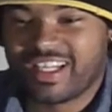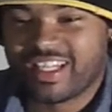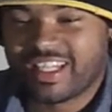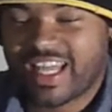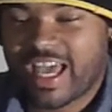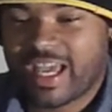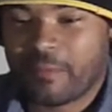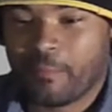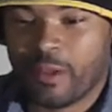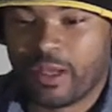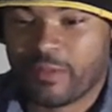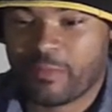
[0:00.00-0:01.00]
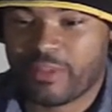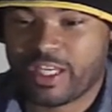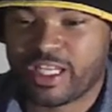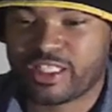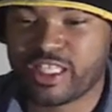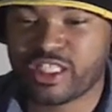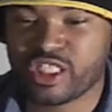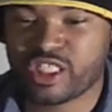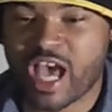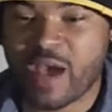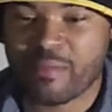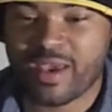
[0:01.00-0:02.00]
like, the decisions
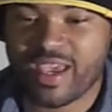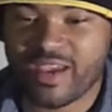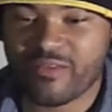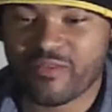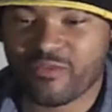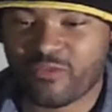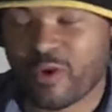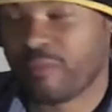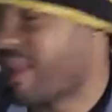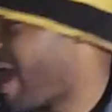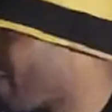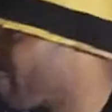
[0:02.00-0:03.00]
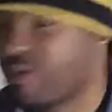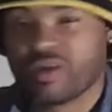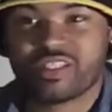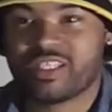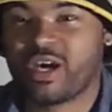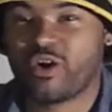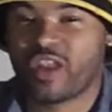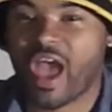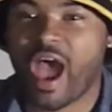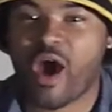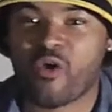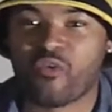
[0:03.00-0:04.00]
I made from that point till
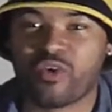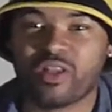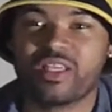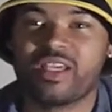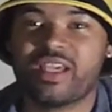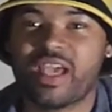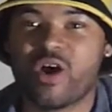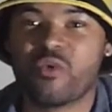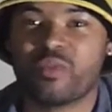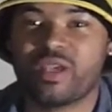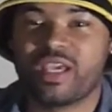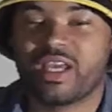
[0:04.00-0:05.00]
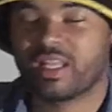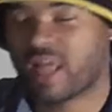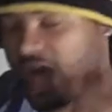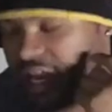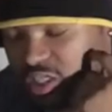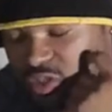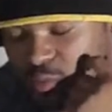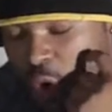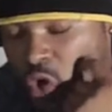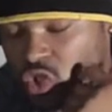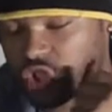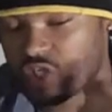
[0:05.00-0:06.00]
now really helped me get a lot of
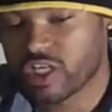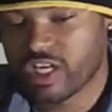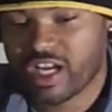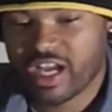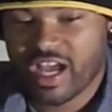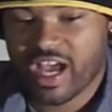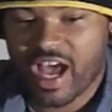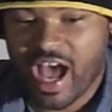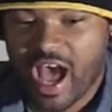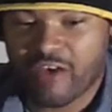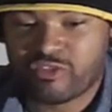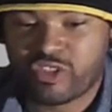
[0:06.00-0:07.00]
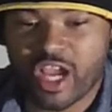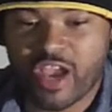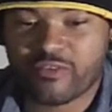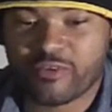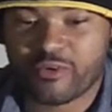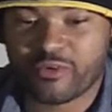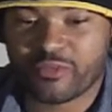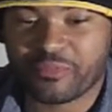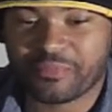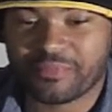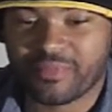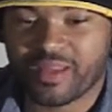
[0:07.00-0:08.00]
exposure. I've traveled,
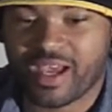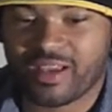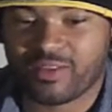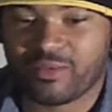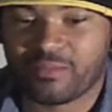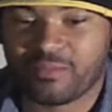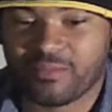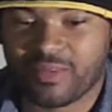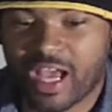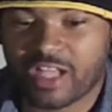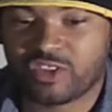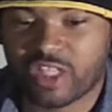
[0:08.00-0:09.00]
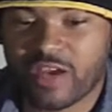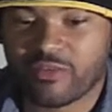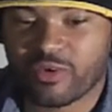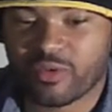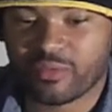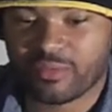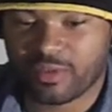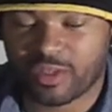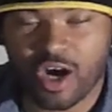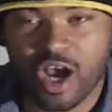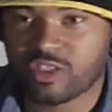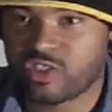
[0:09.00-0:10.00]
like, I traveled
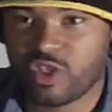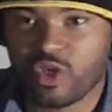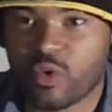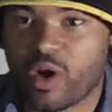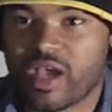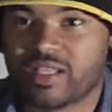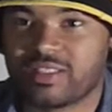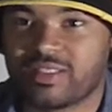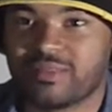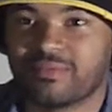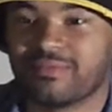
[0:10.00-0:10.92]
across the U.S.,